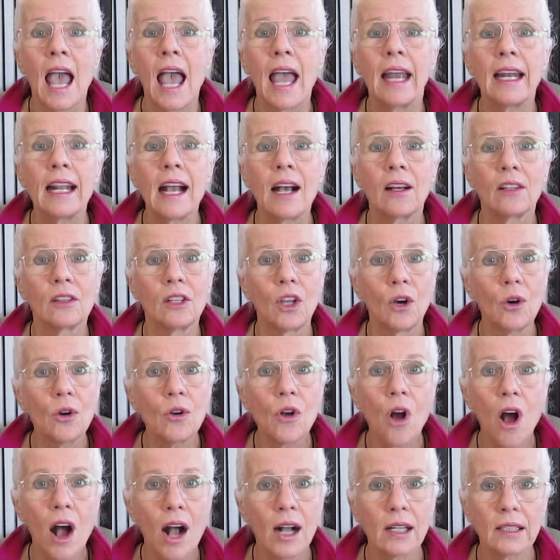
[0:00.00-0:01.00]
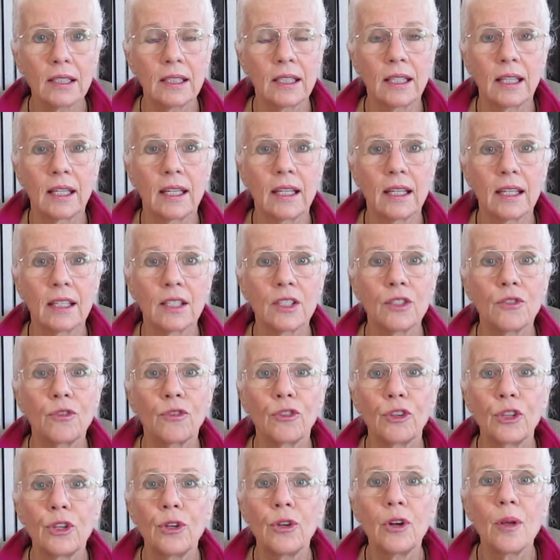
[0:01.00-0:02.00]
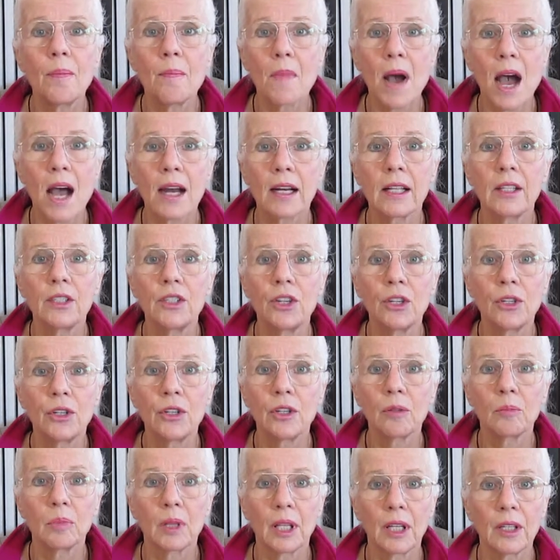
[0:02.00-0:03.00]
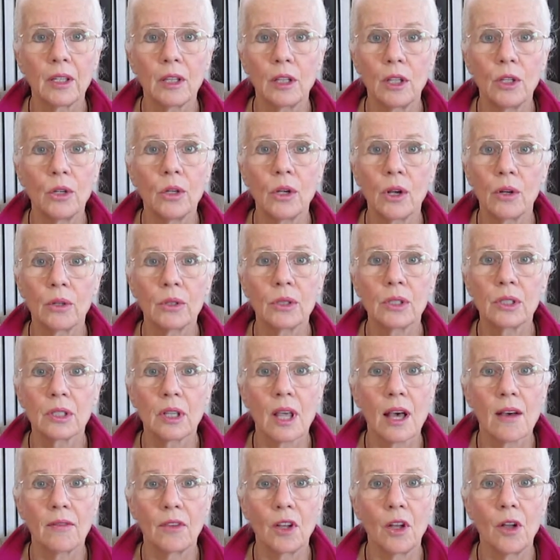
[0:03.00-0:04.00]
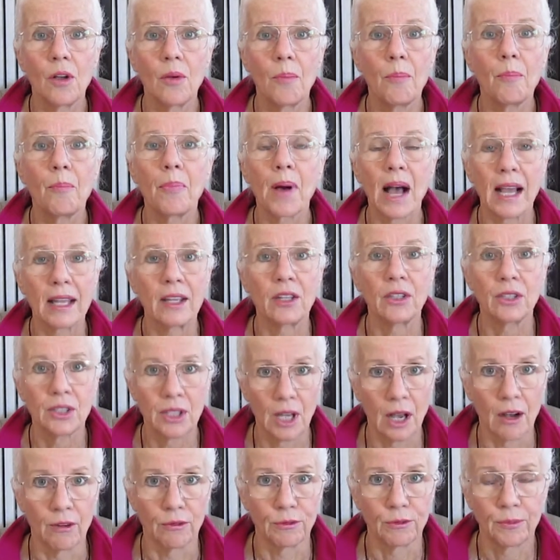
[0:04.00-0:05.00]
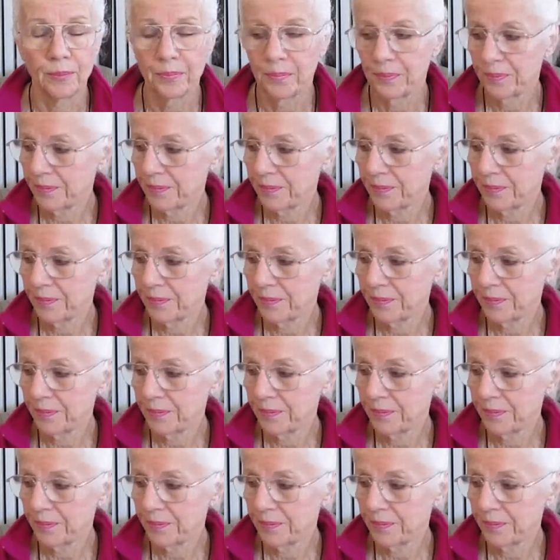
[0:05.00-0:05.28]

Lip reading: and how low cost it is for you to monitor your blood glucose level by yourself.